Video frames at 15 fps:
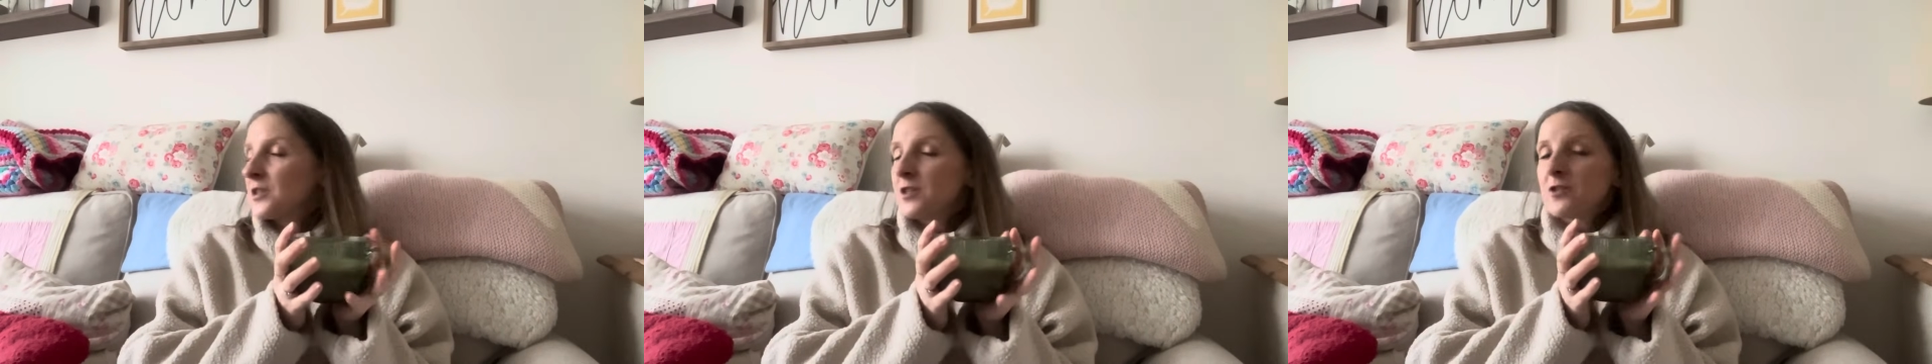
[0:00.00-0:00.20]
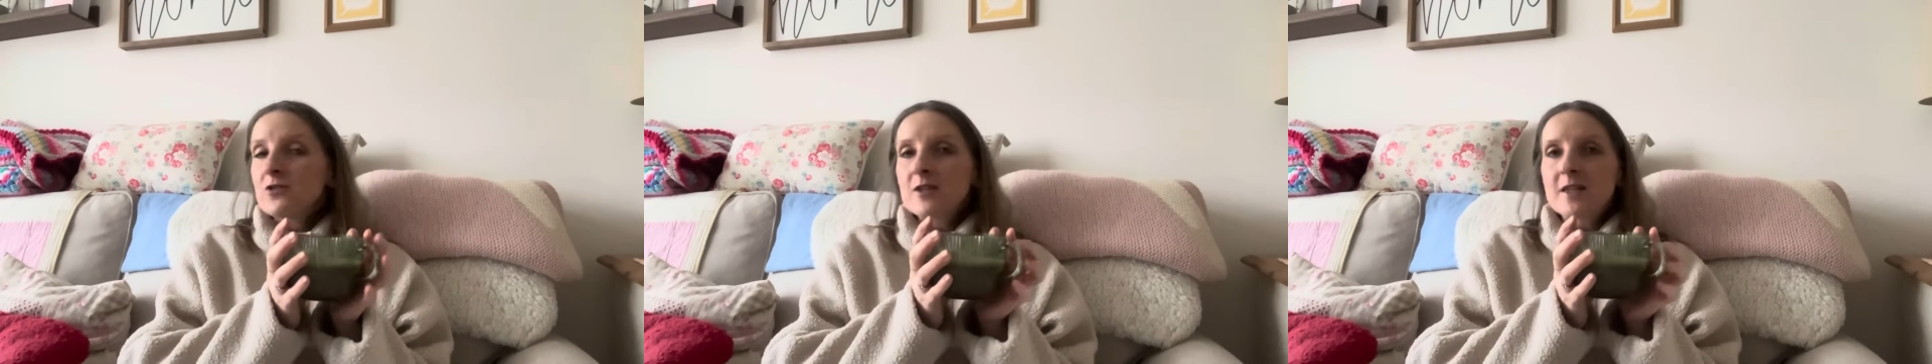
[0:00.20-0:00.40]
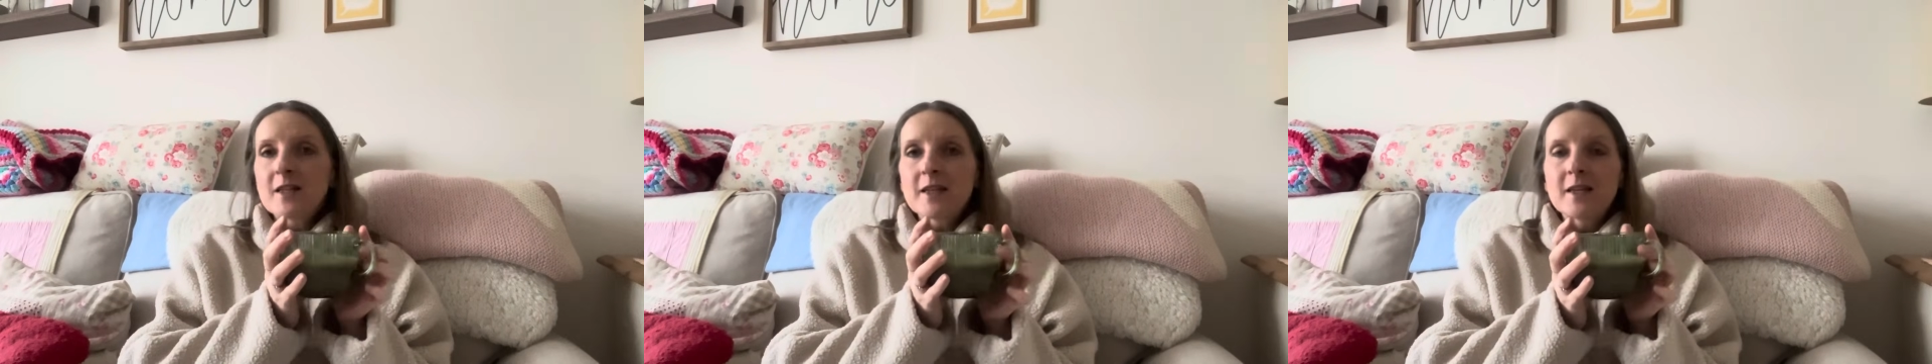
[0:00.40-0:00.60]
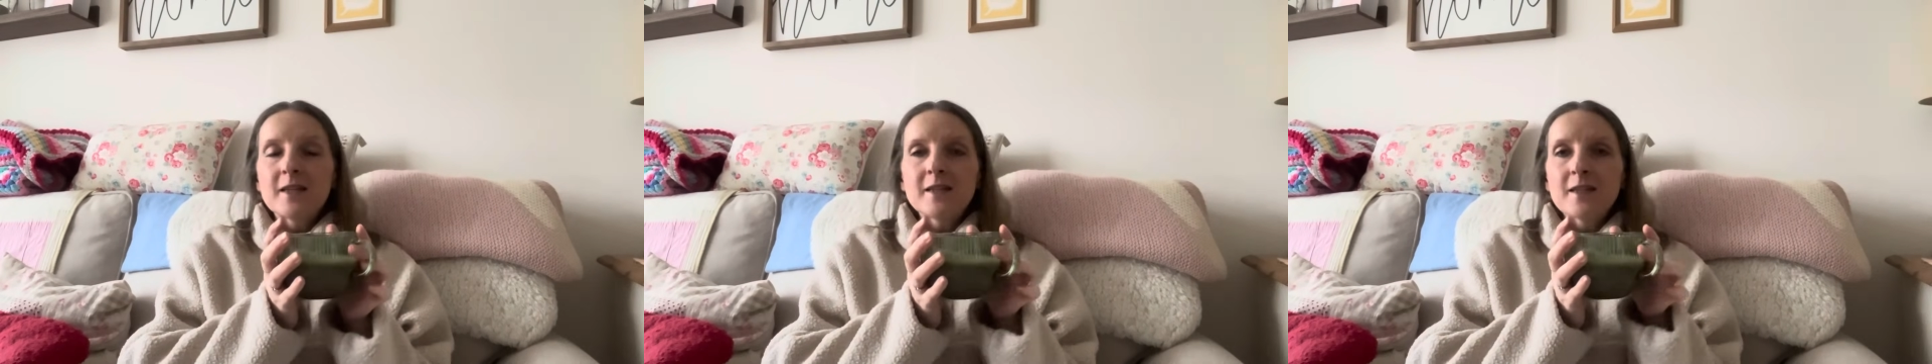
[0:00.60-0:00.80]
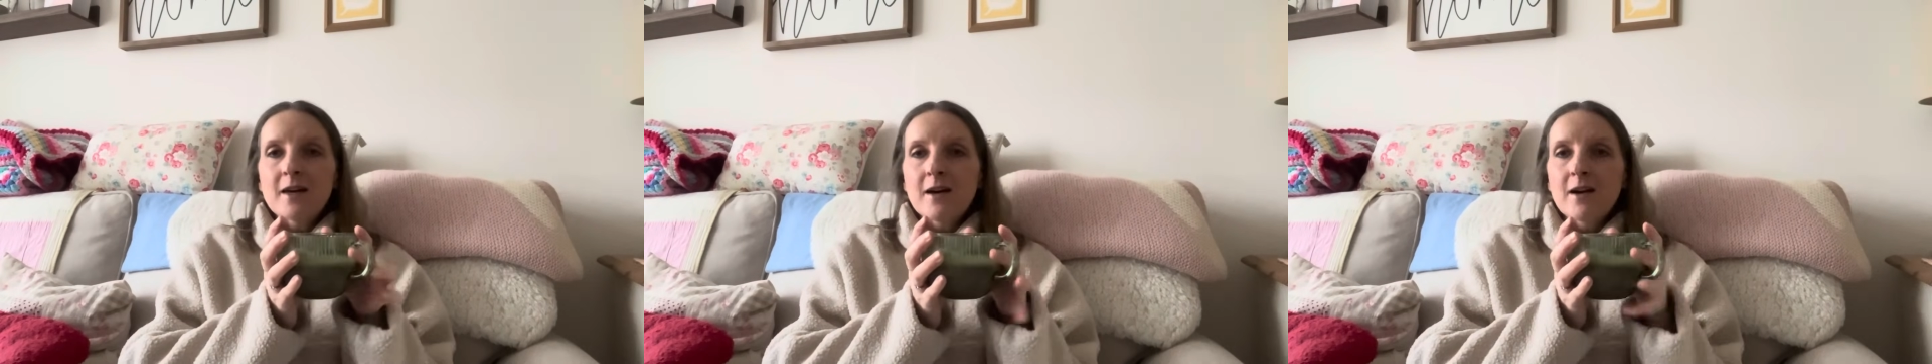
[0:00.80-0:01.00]
drizzly,
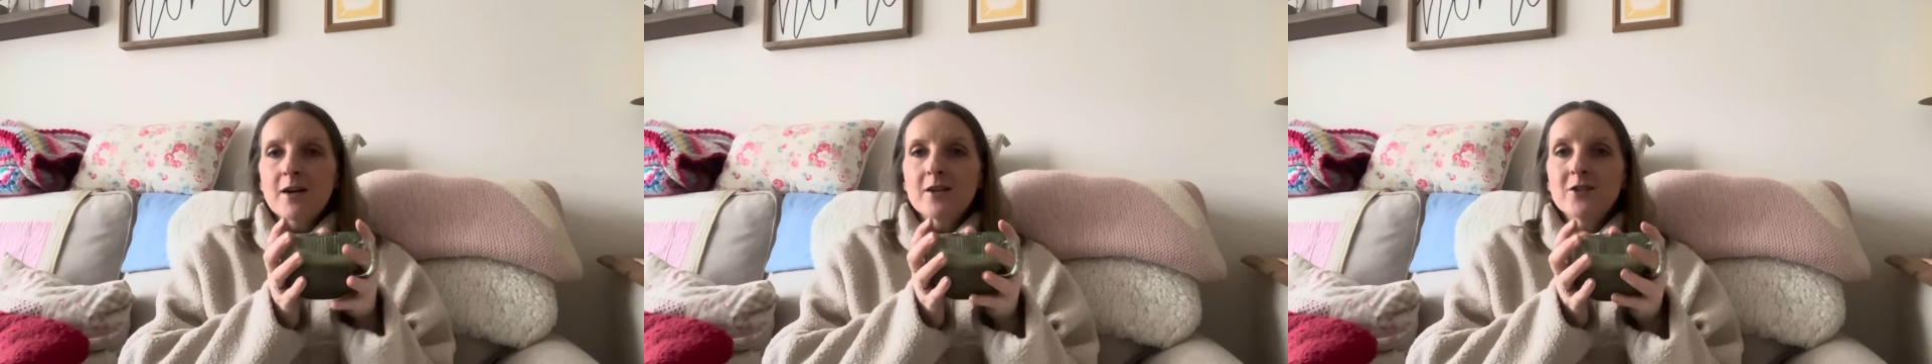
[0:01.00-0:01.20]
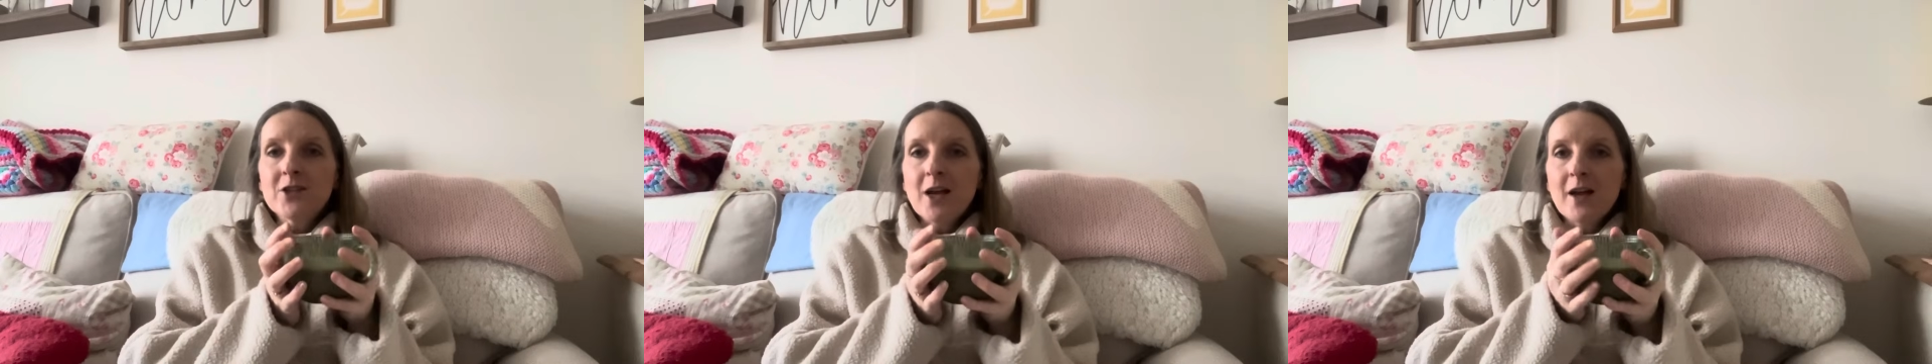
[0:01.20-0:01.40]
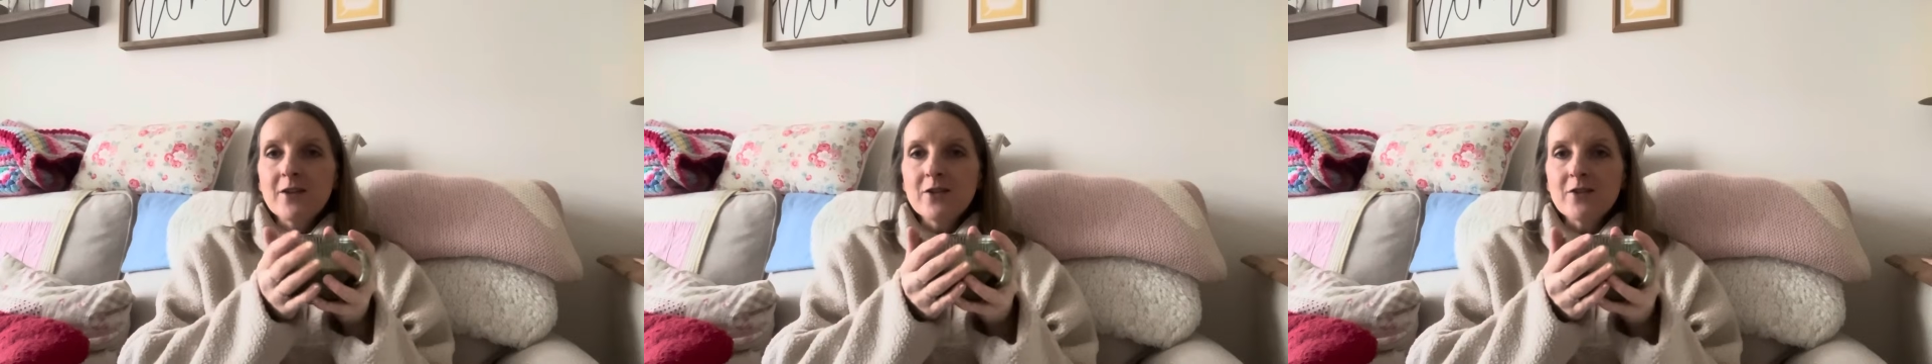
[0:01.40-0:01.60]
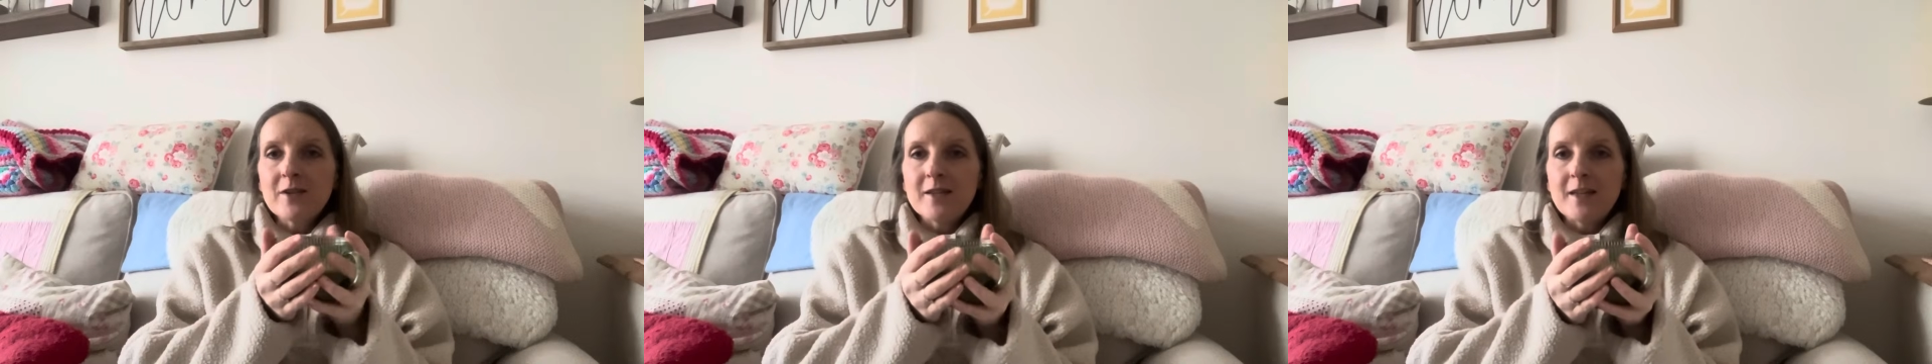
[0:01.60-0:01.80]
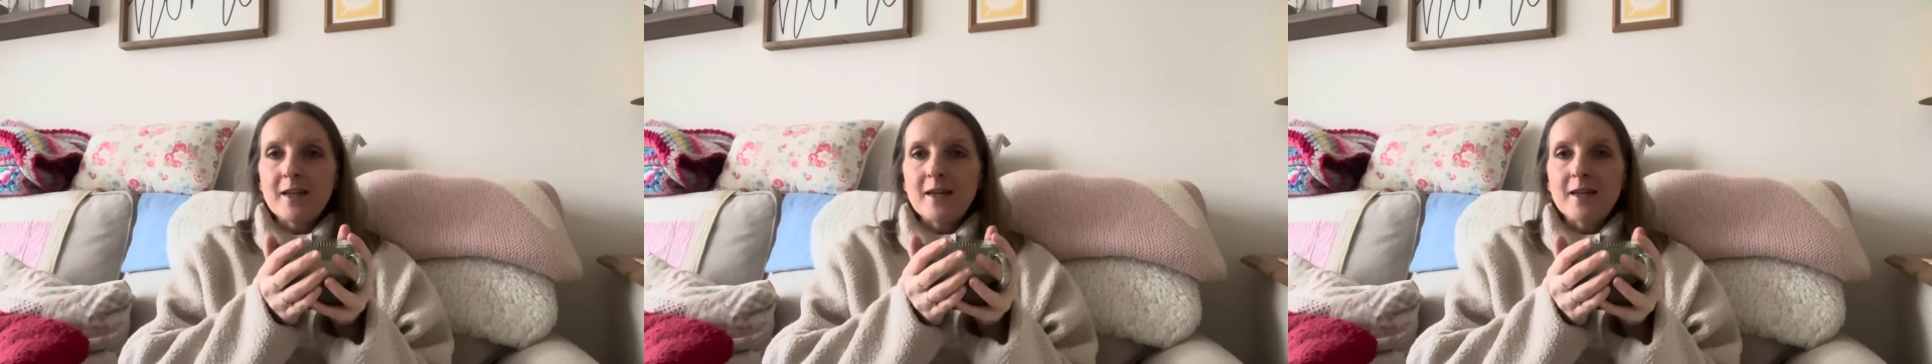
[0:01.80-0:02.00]
dark January day,